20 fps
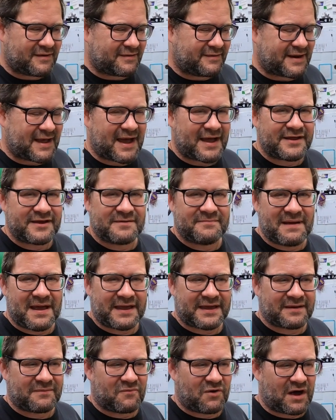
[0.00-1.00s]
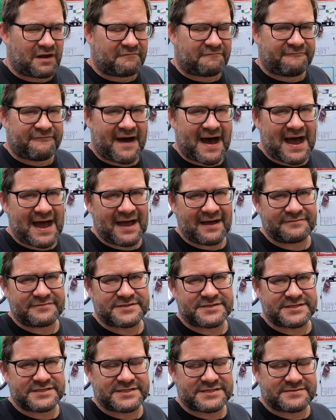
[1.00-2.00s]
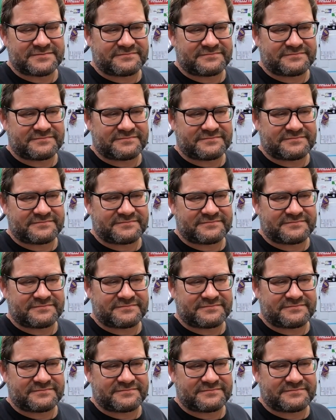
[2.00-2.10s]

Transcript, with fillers: now you're making what, five to,